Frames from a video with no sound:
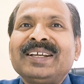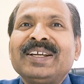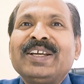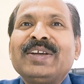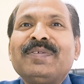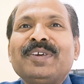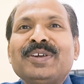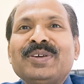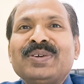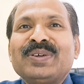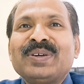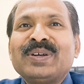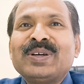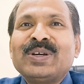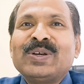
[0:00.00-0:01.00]
giving
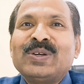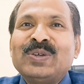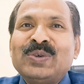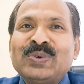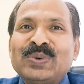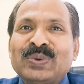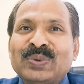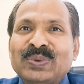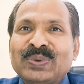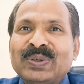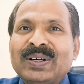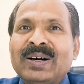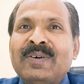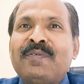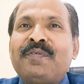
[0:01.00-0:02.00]
you
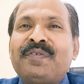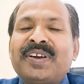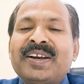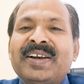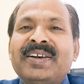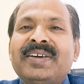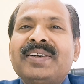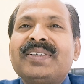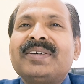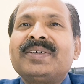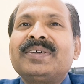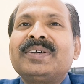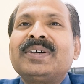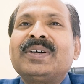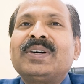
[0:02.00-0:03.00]
a front
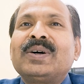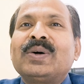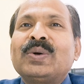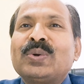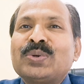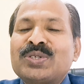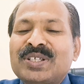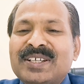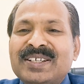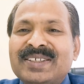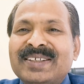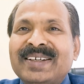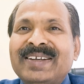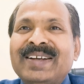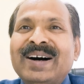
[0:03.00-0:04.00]
row seat
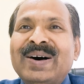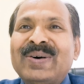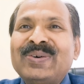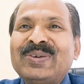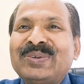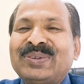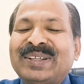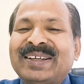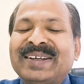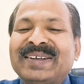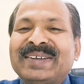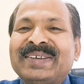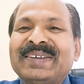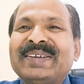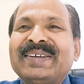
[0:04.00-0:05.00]
and how you think,